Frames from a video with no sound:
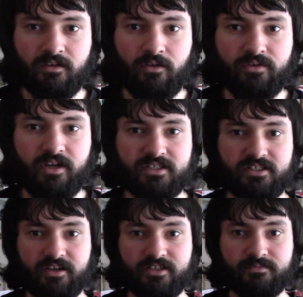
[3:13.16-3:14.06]
Our
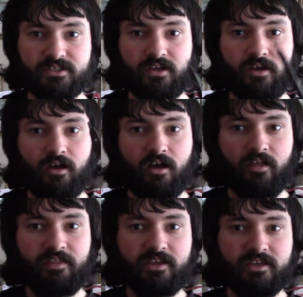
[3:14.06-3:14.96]
next items
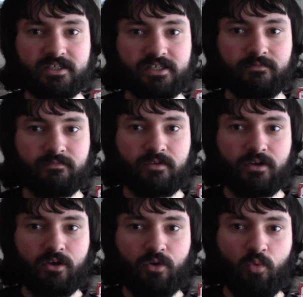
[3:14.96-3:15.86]
are these,
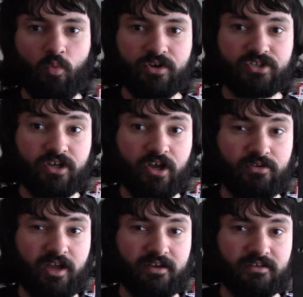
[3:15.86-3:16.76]
which are
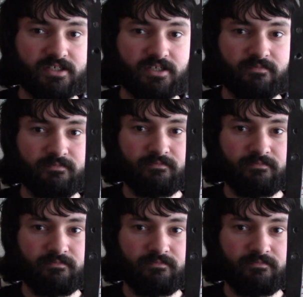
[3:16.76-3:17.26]
coat hangers.